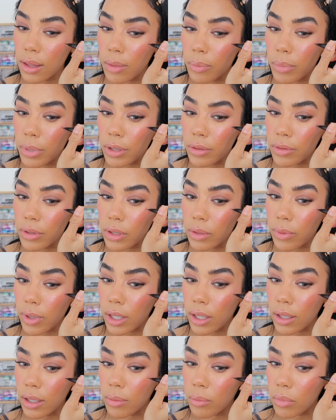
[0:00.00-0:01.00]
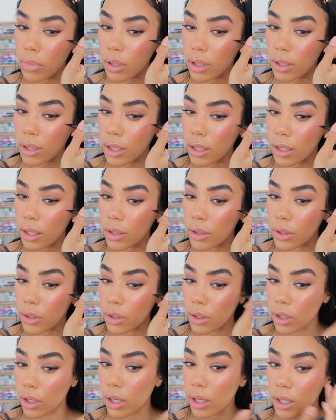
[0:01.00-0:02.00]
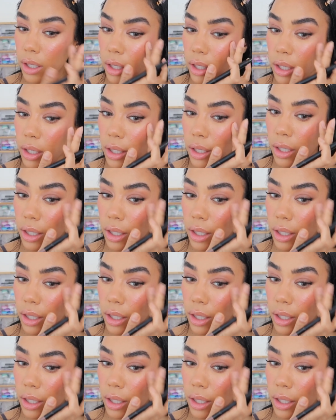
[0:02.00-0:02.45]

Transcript: the perfect way to complete your look.